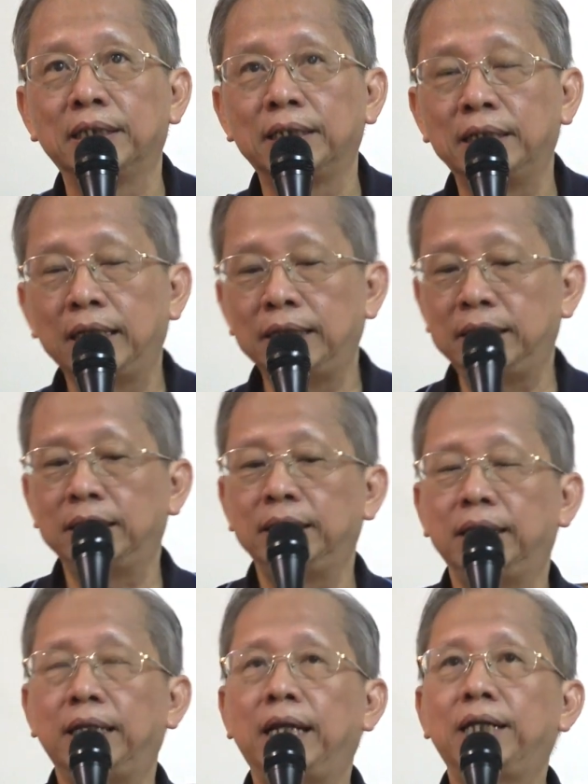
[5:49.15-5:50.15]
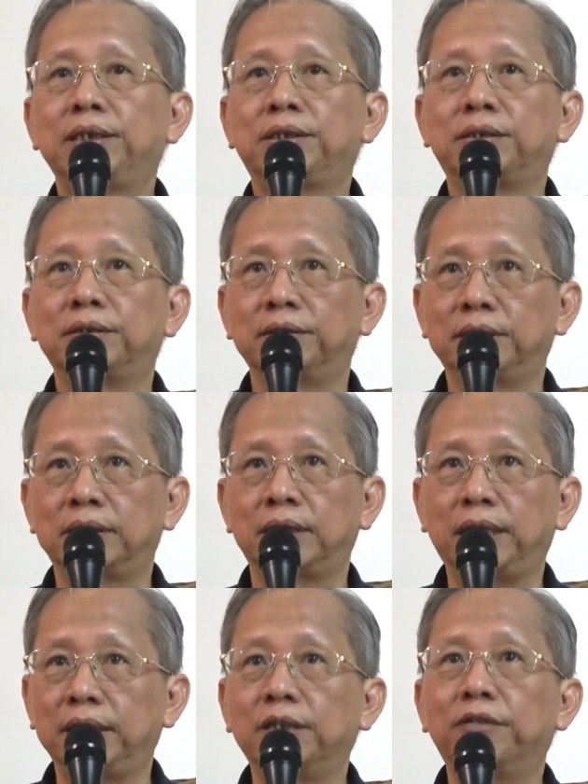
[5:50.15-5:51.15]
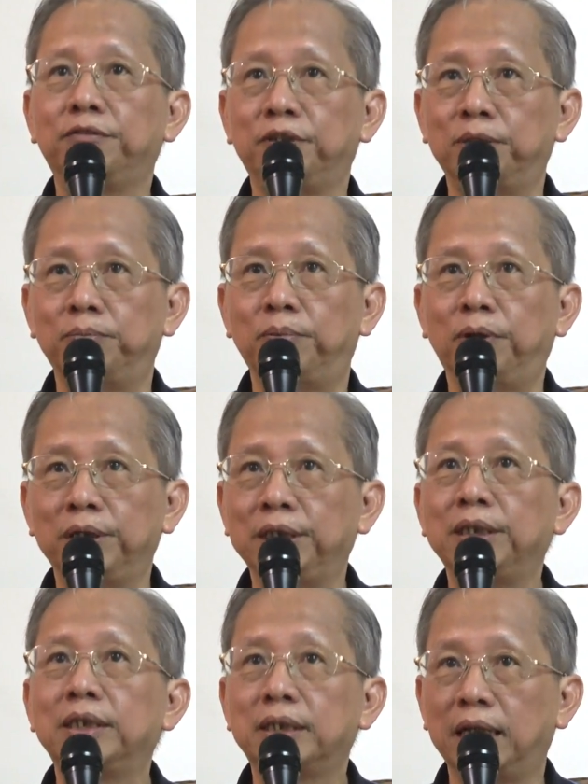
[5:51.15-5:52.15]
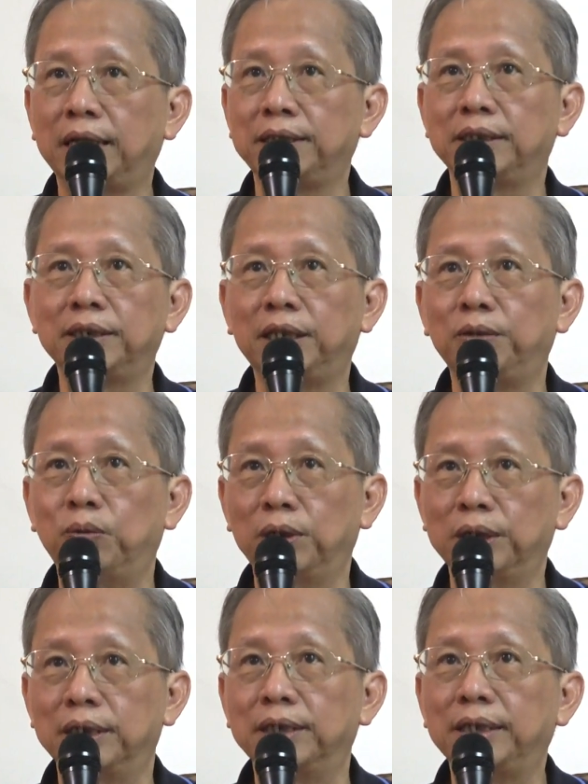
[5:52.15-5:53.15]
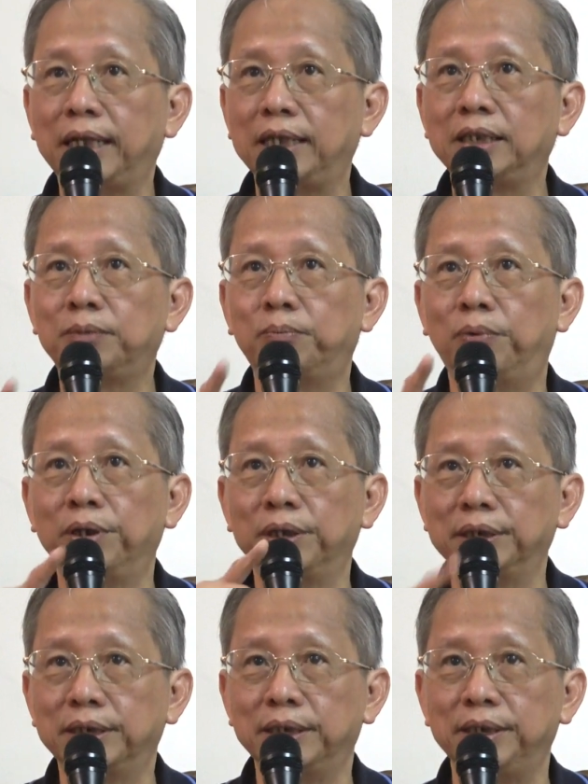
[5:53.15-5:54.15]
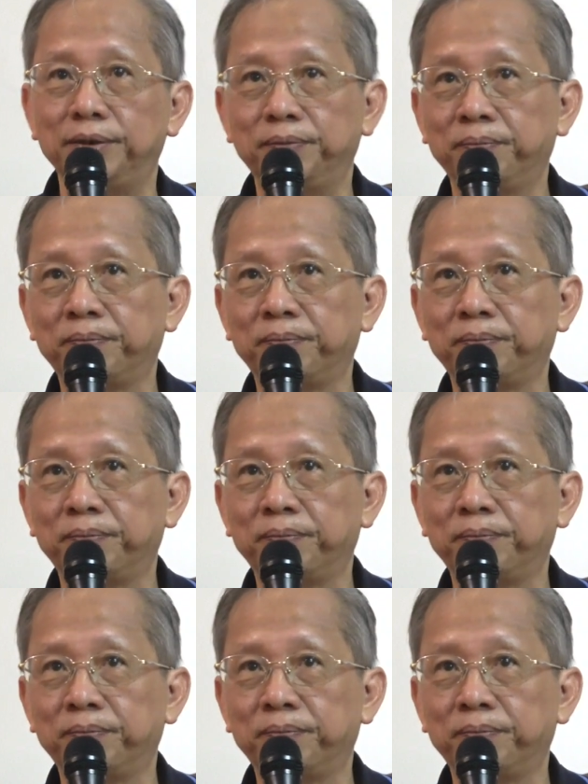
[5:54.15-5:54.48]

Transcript: That the natural state of your body is lighter than water. There is buoyancy.